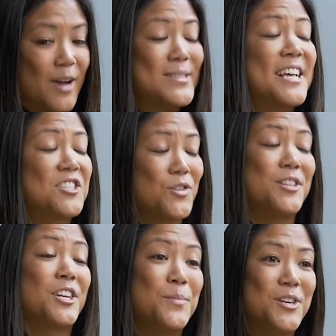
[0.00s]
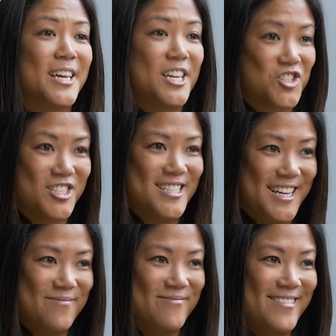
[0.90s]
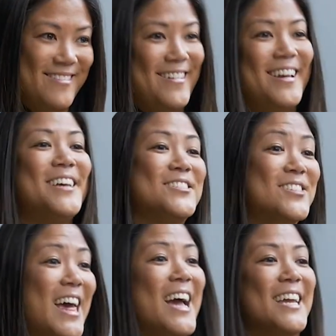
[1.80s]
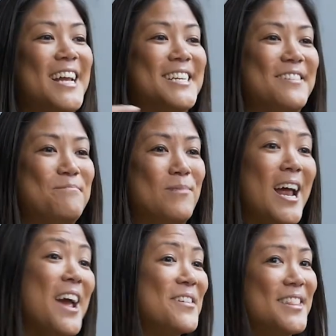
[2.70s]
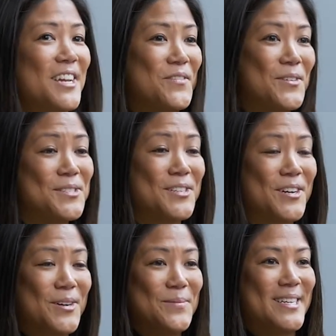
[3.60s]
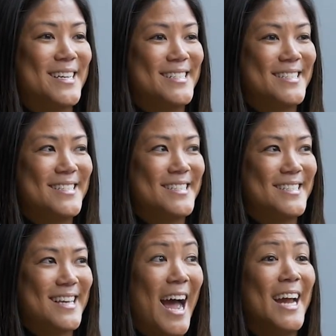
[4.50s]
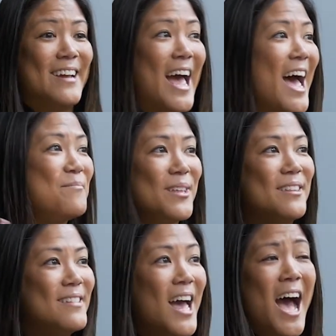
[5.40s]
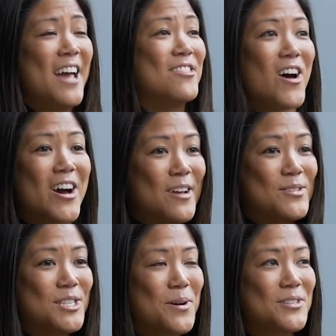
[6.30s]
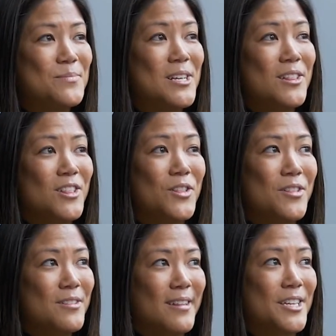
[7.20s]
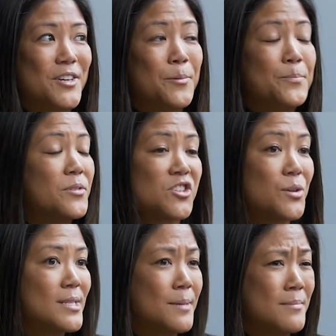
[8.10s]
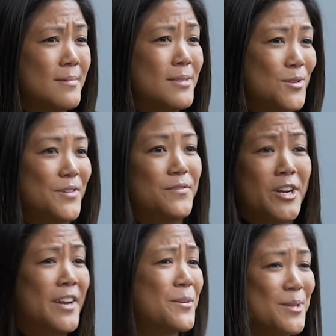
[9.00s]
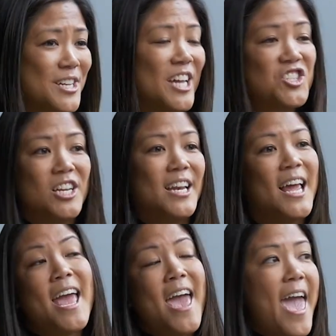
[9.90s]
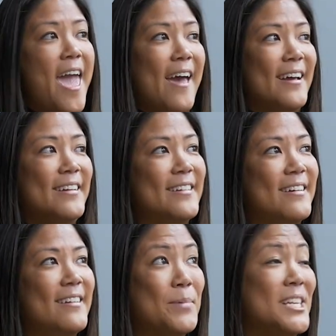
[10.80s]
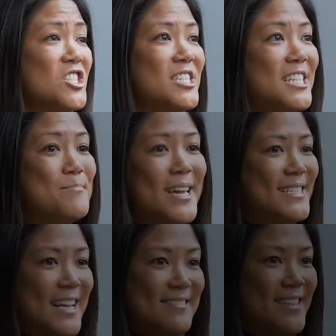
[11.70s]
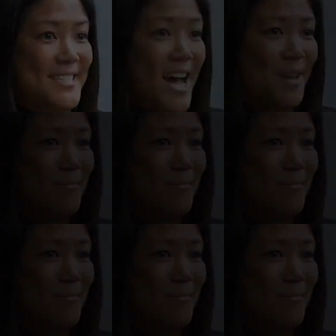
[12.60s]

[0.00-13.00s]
was asked to join the communications team. So that kind of brought everything full circle, because I thought I was supposed to be pursuing some sort of creative communication, but it just didn't make sense at the time.